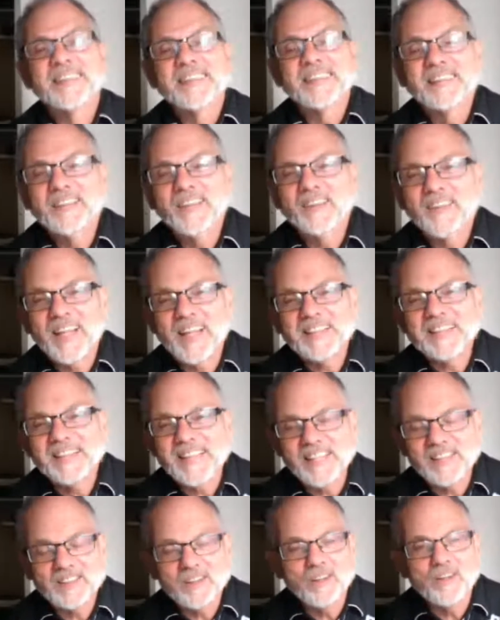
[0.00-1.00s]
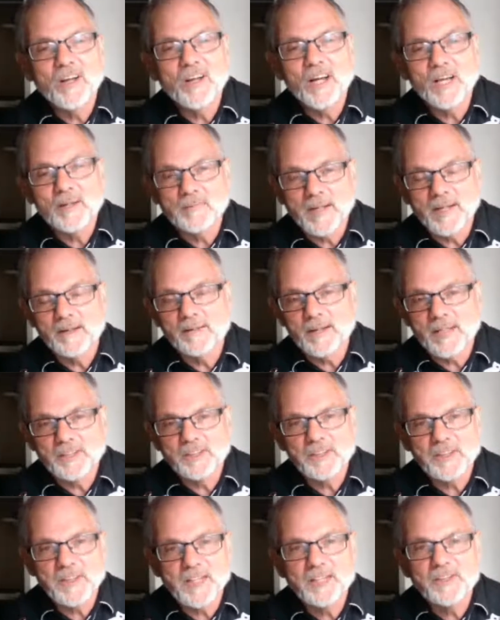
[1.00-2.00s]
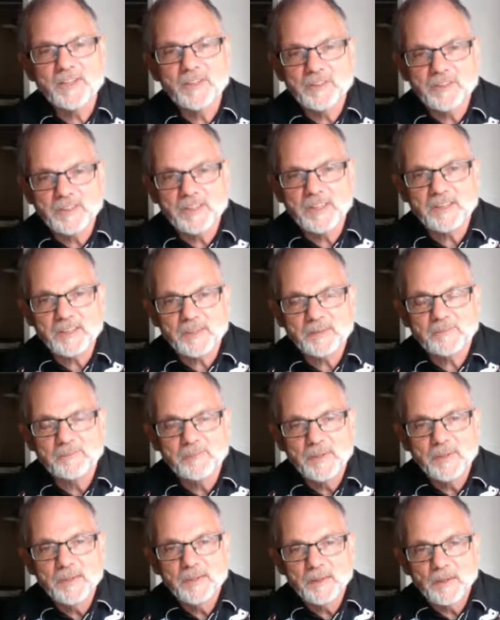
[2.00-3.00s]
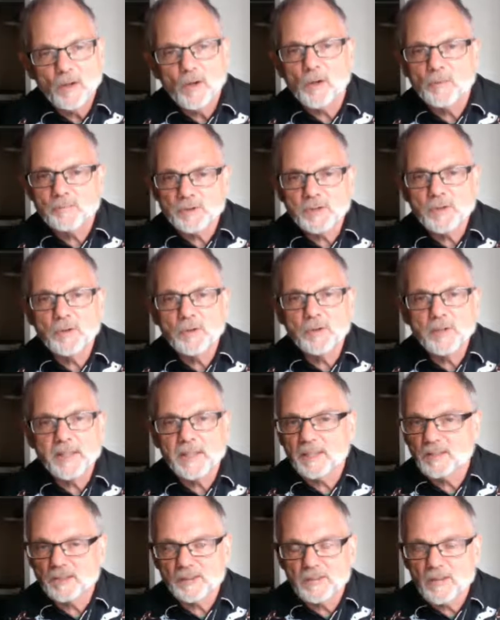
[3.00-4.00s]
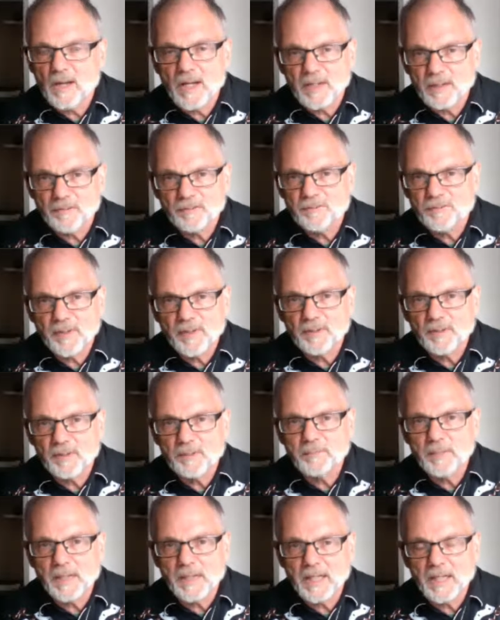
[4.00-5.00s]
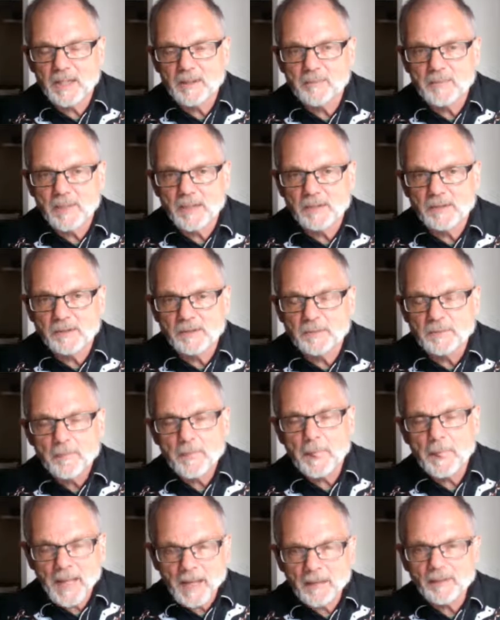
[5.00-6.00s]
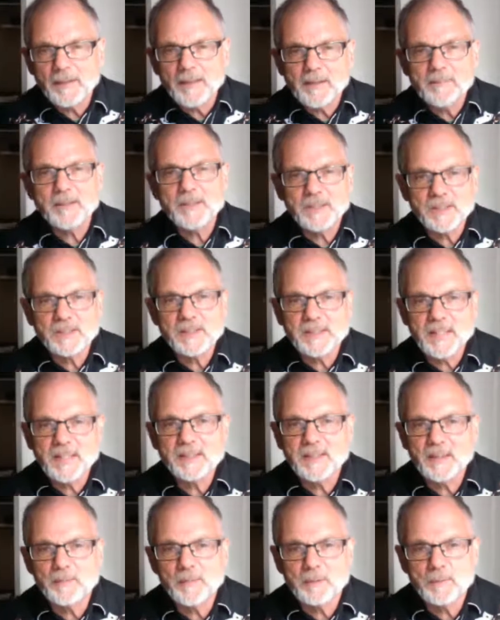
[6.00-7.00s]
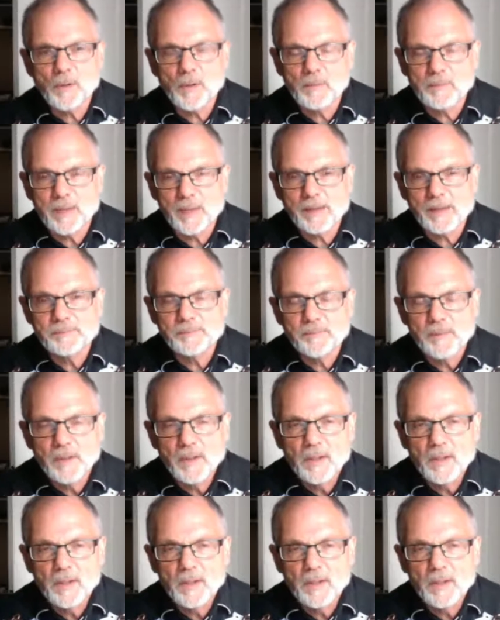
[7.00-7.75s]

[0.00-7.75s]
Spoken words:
So that says a lot about our education system. Homeschooling is not inferior by any means. Let me just say something more about it.